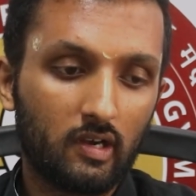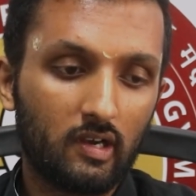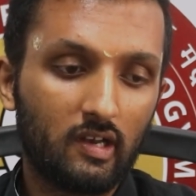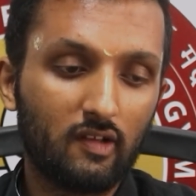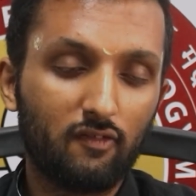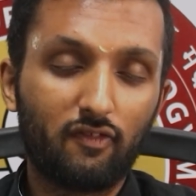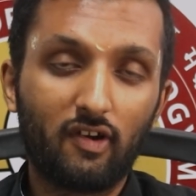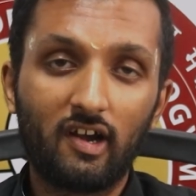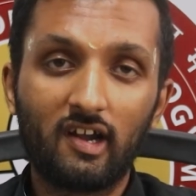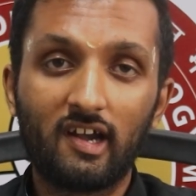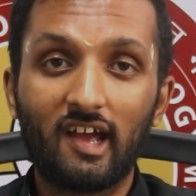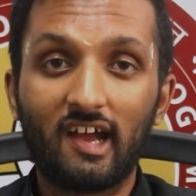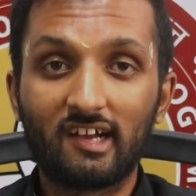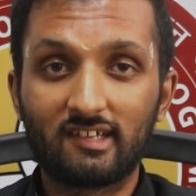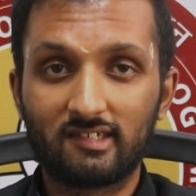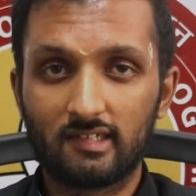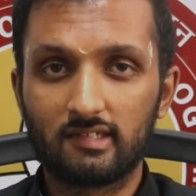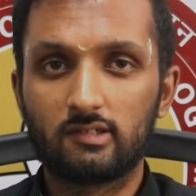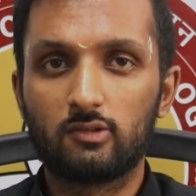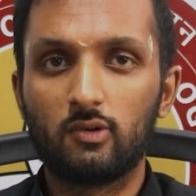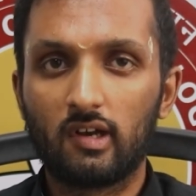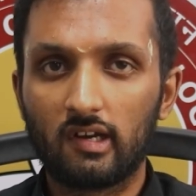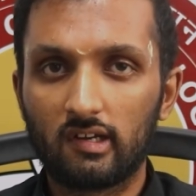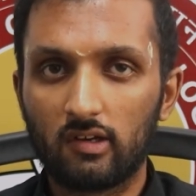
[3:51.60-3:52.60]
different
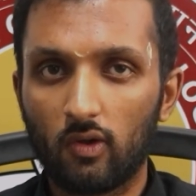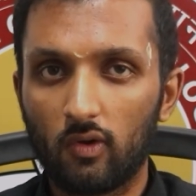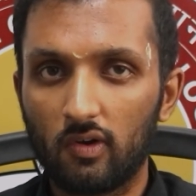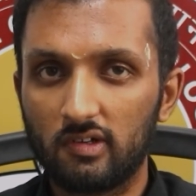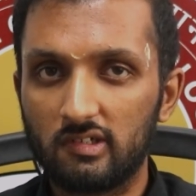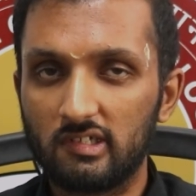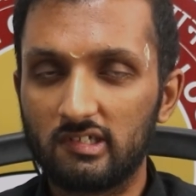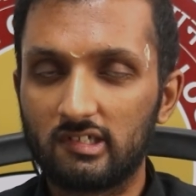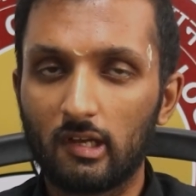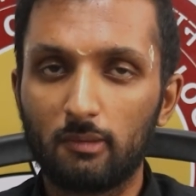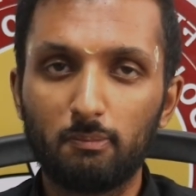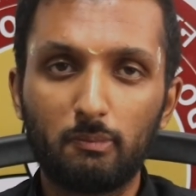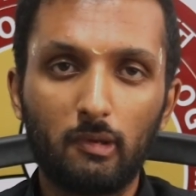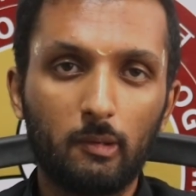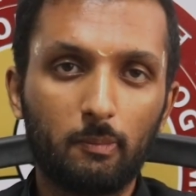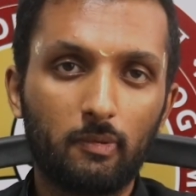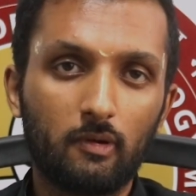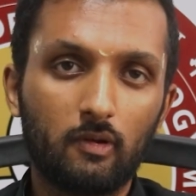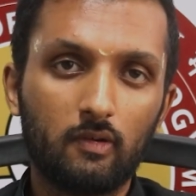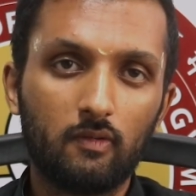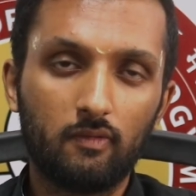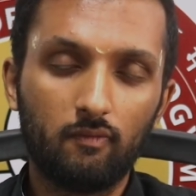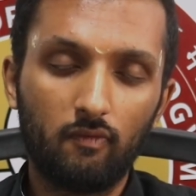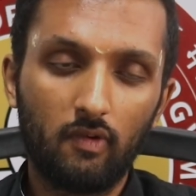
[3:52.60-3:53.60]
access to technology. Some
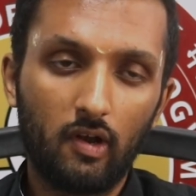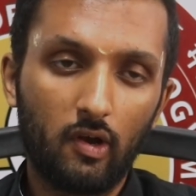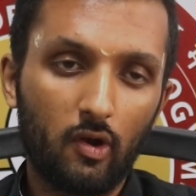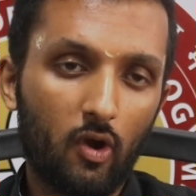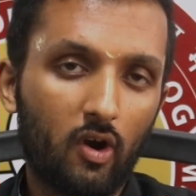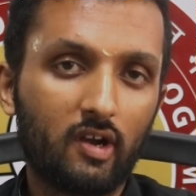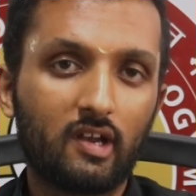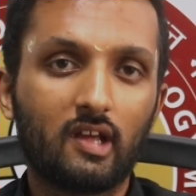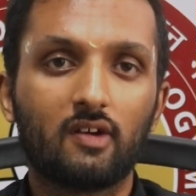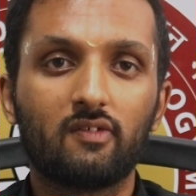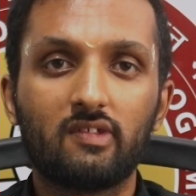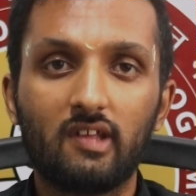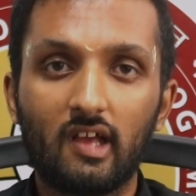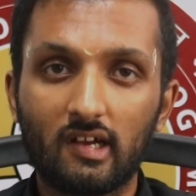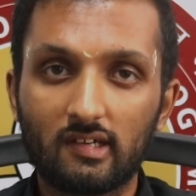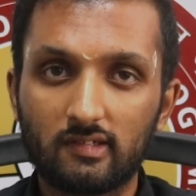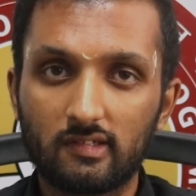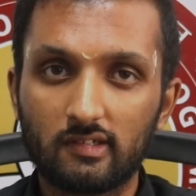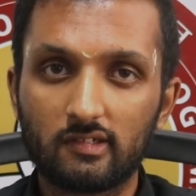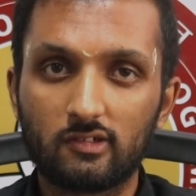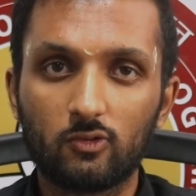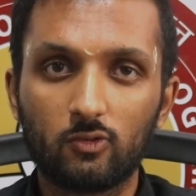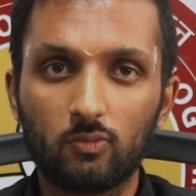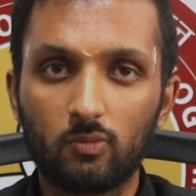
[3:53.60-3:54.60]
people will not have the
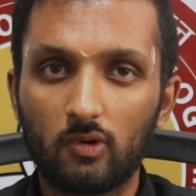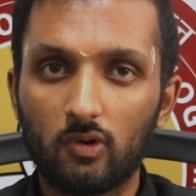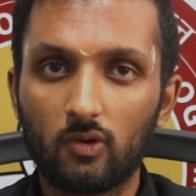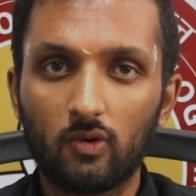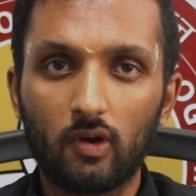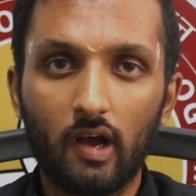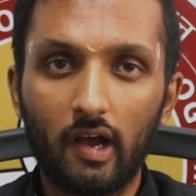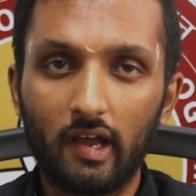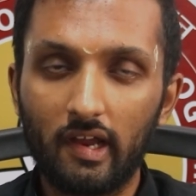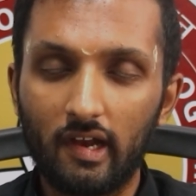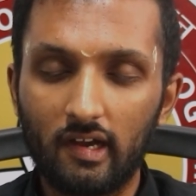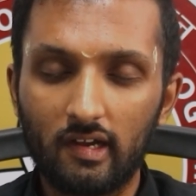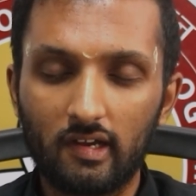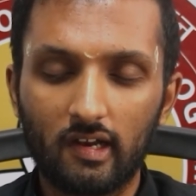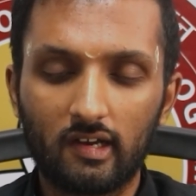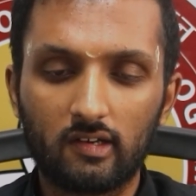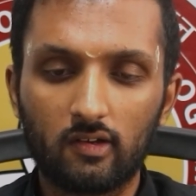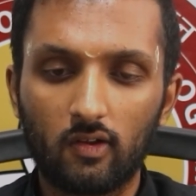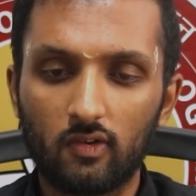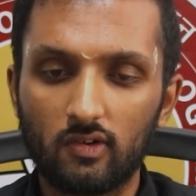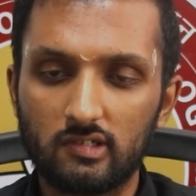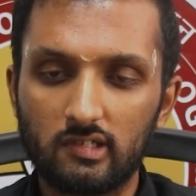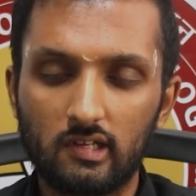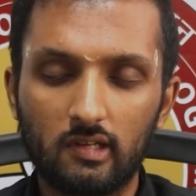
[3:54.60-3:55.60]
access to high-end
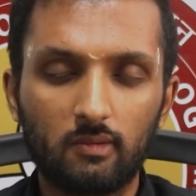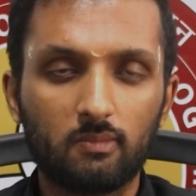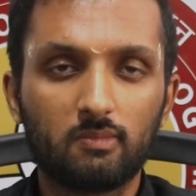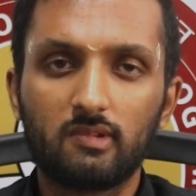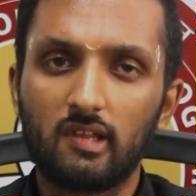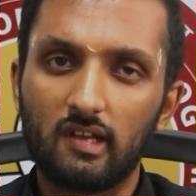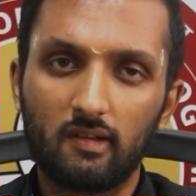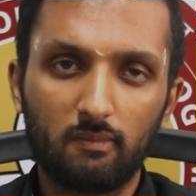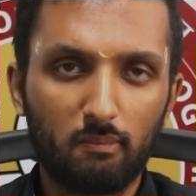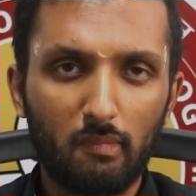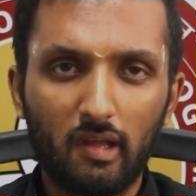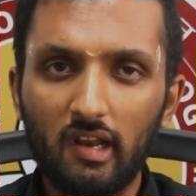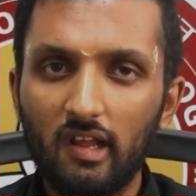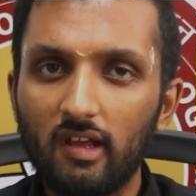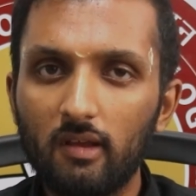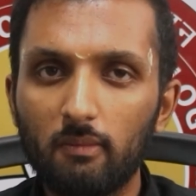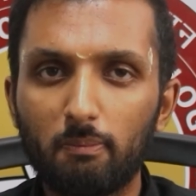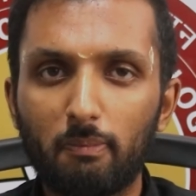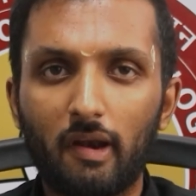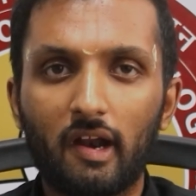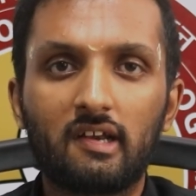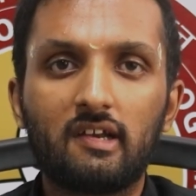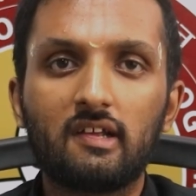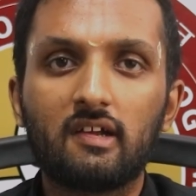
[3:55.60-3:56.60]
technology. Think many
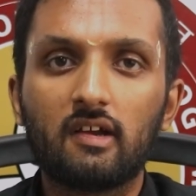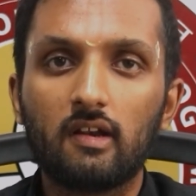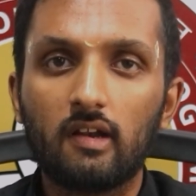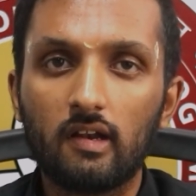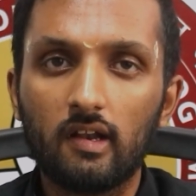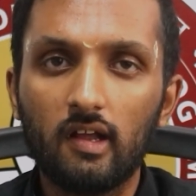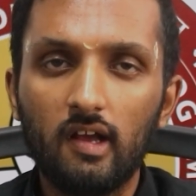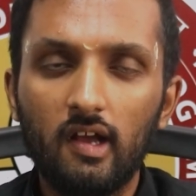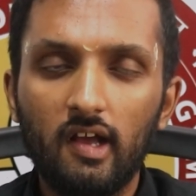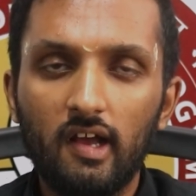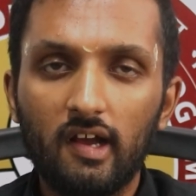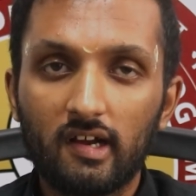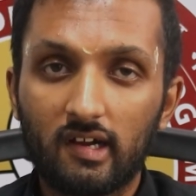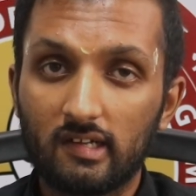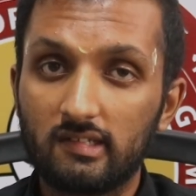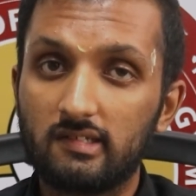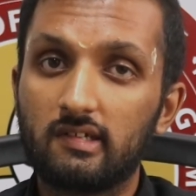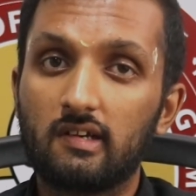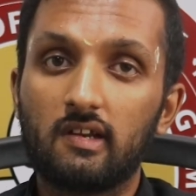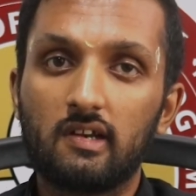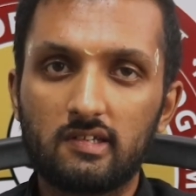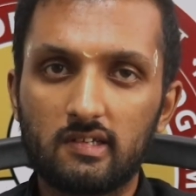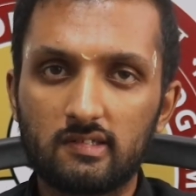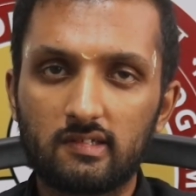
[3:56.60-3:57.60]
practical
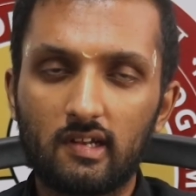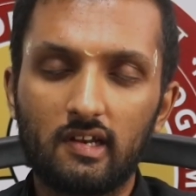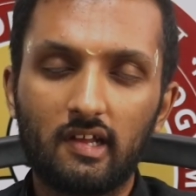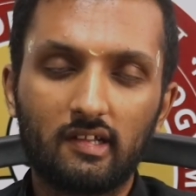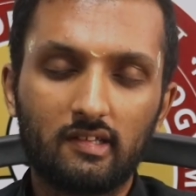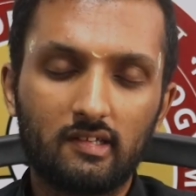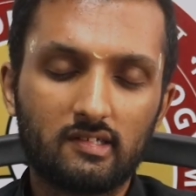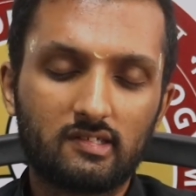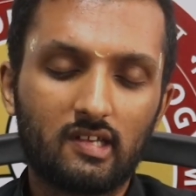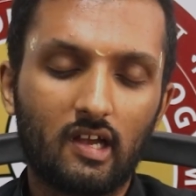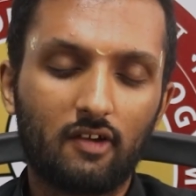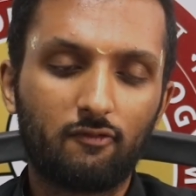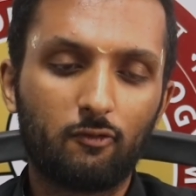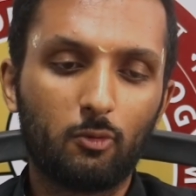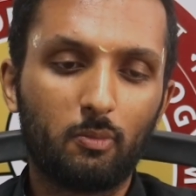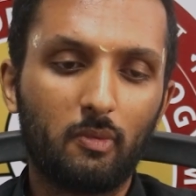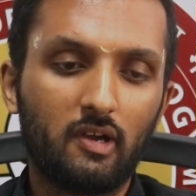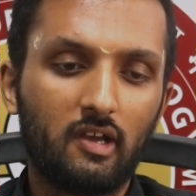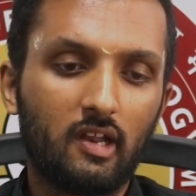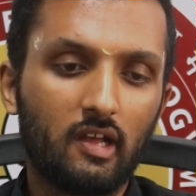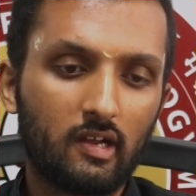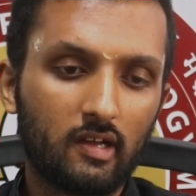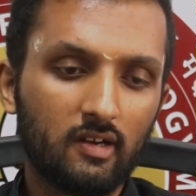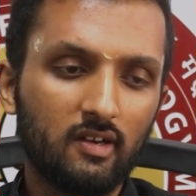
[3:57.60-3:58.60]
considerations like this have to
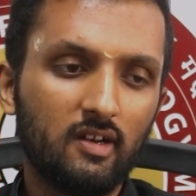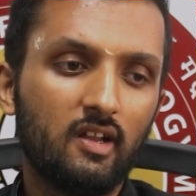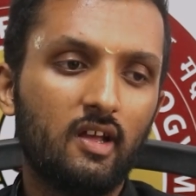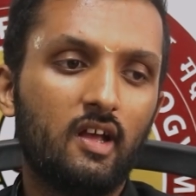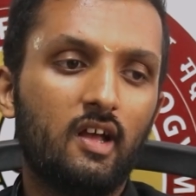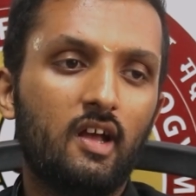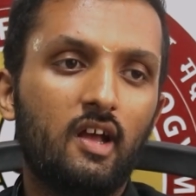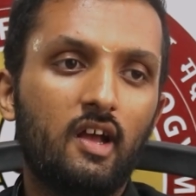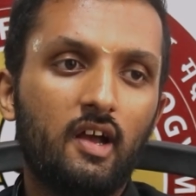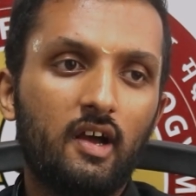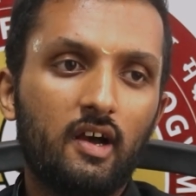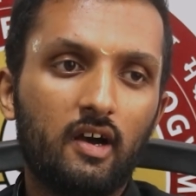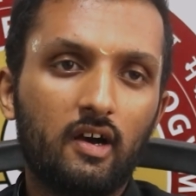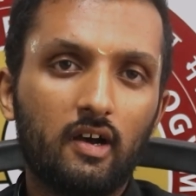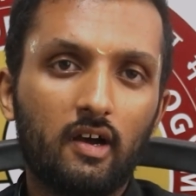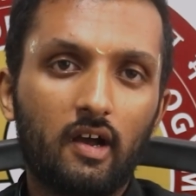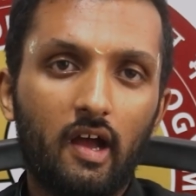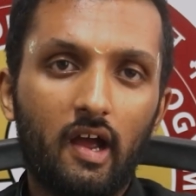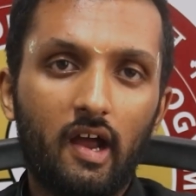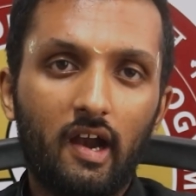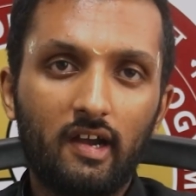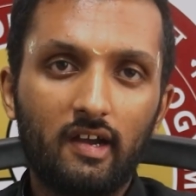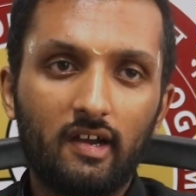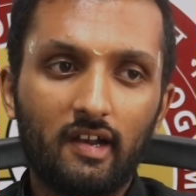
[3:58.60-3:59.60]
be taken,
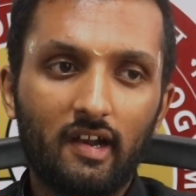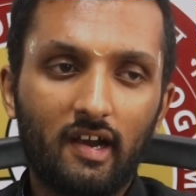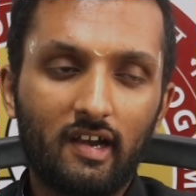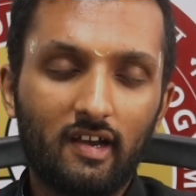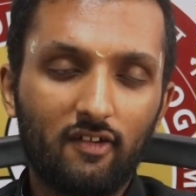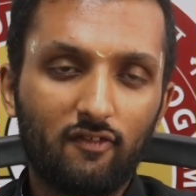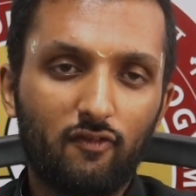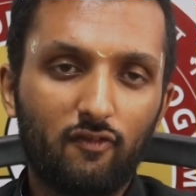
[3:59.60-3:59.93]
and